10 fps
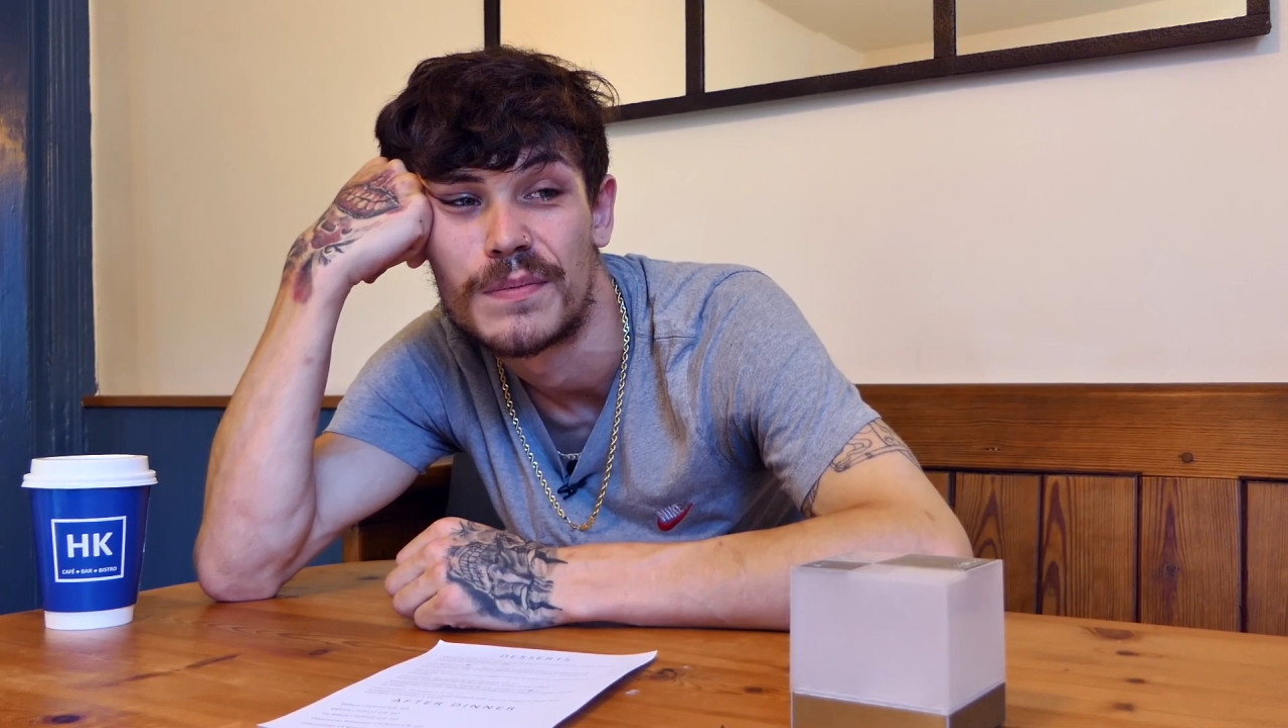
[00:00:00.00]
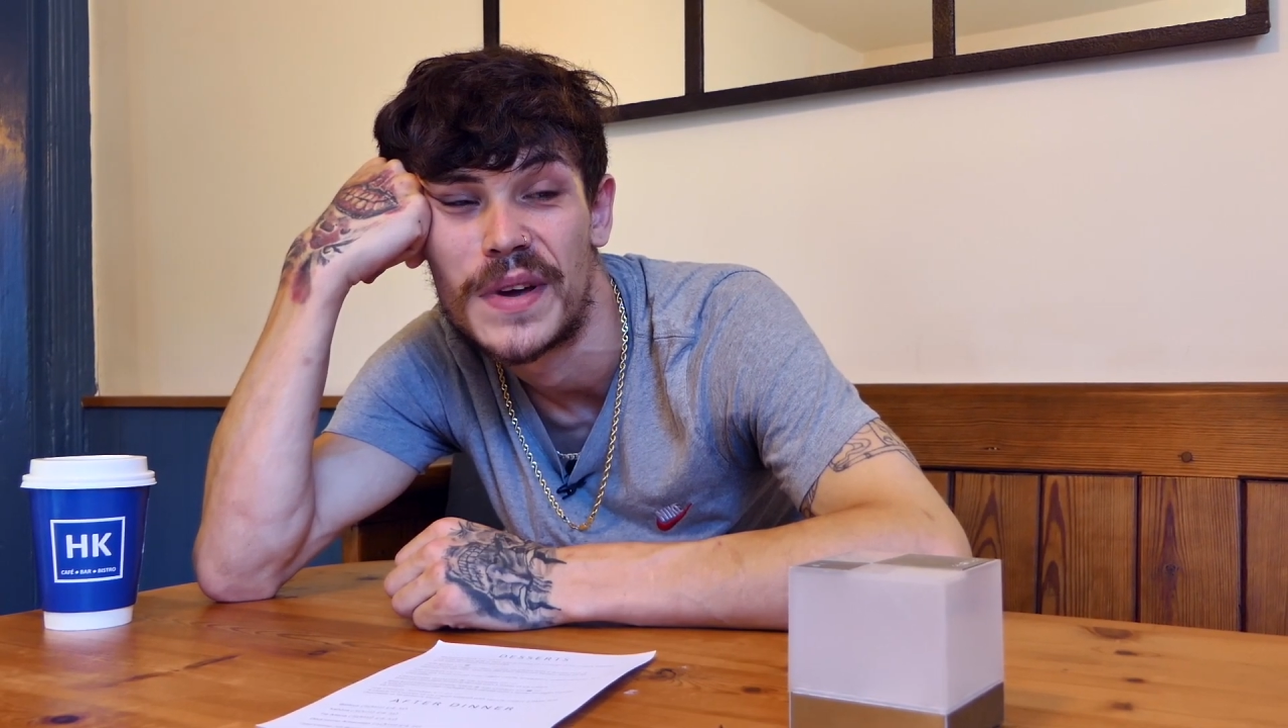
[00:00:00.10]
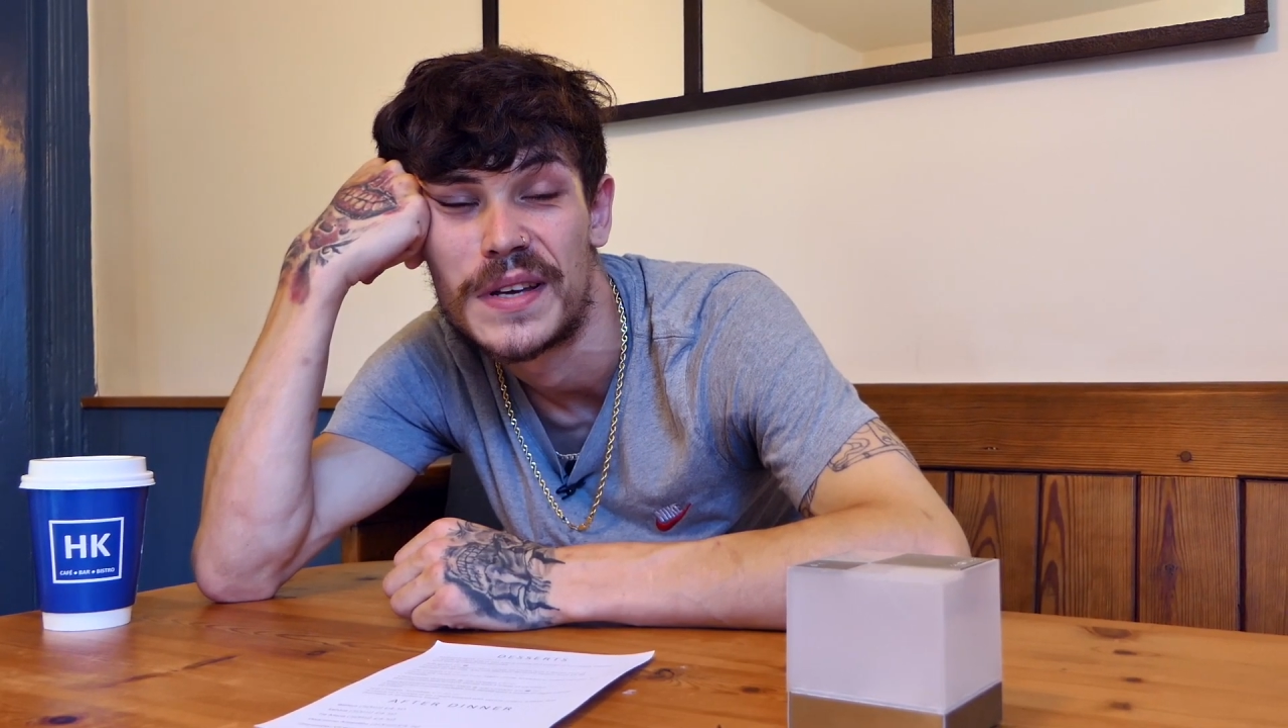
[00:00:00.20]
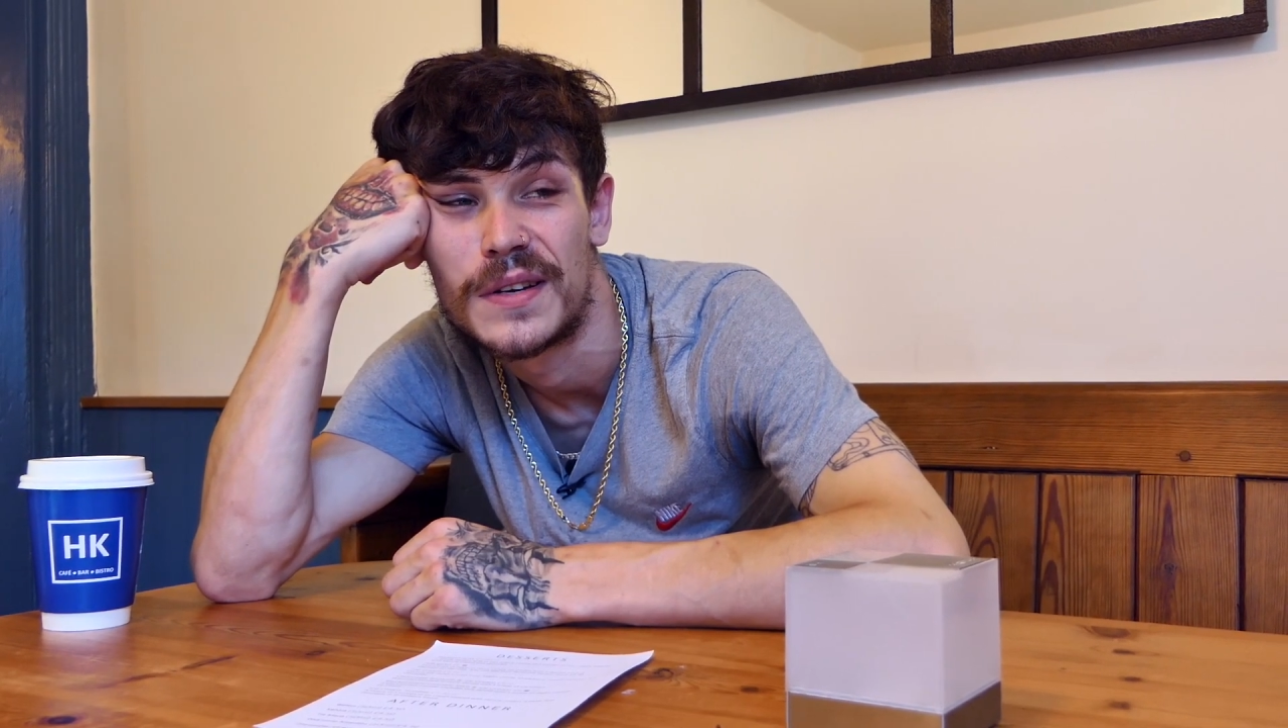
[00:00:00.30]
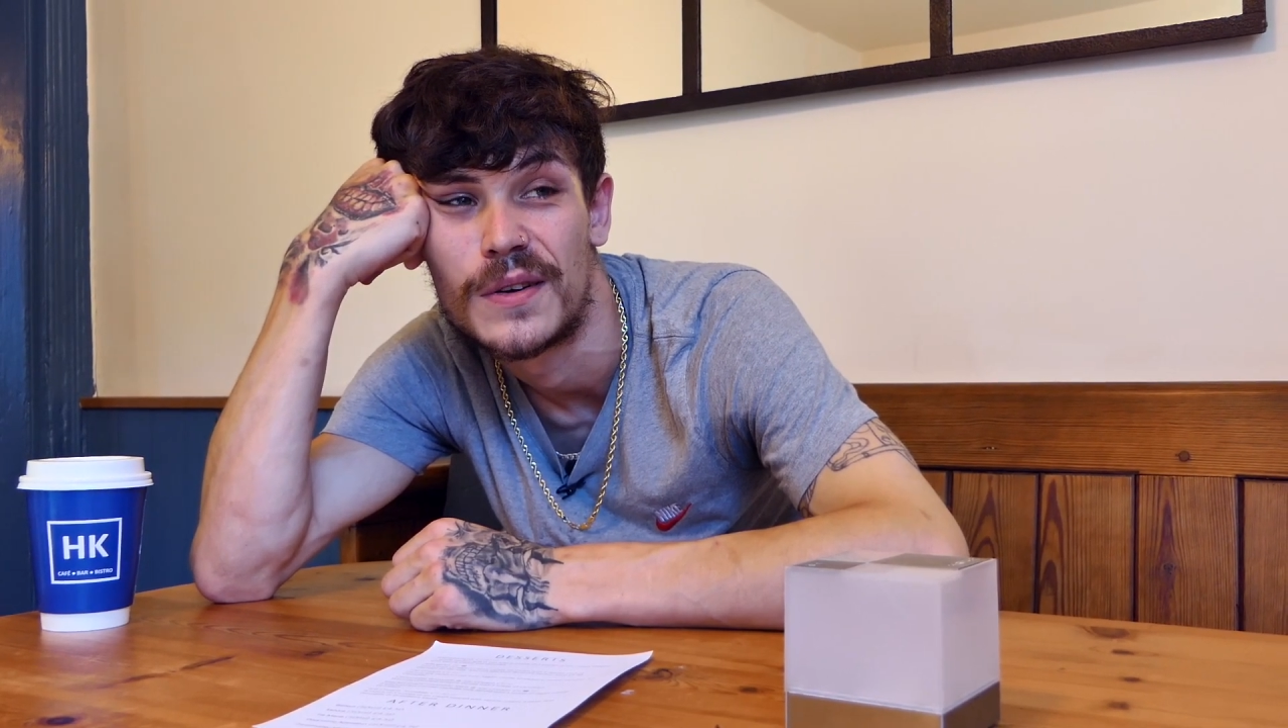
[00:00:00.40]

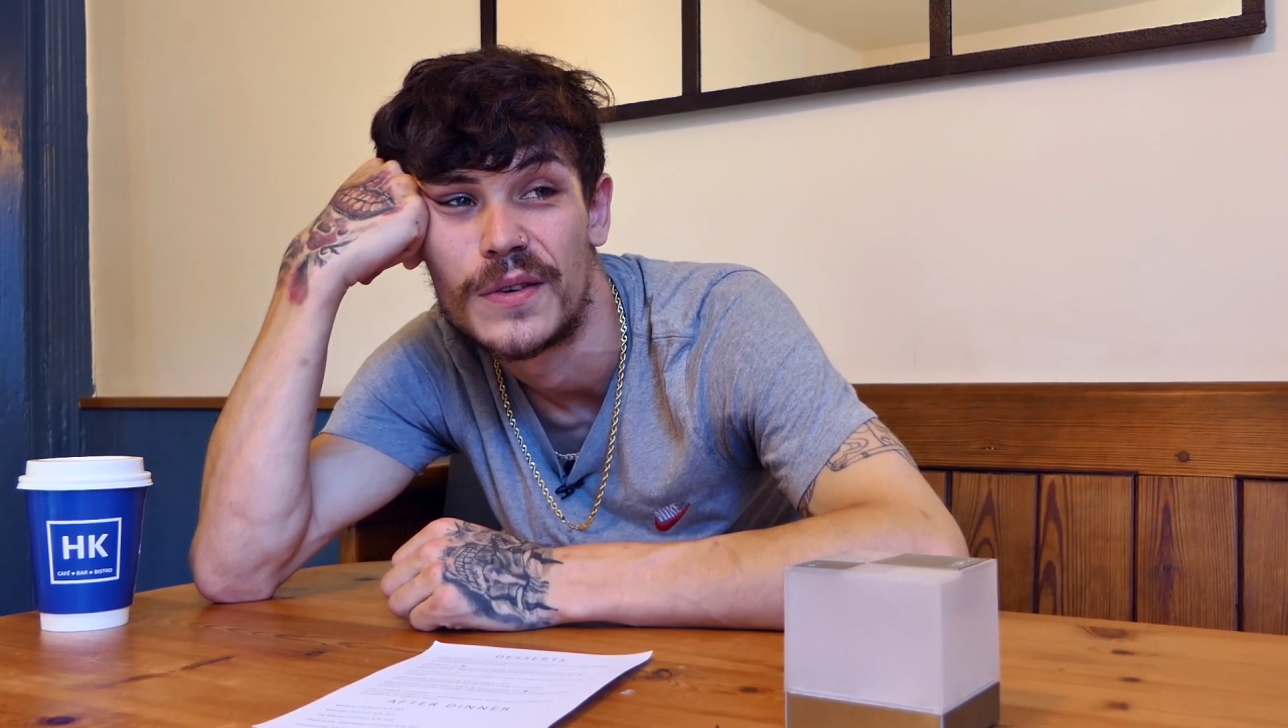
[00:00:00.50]
making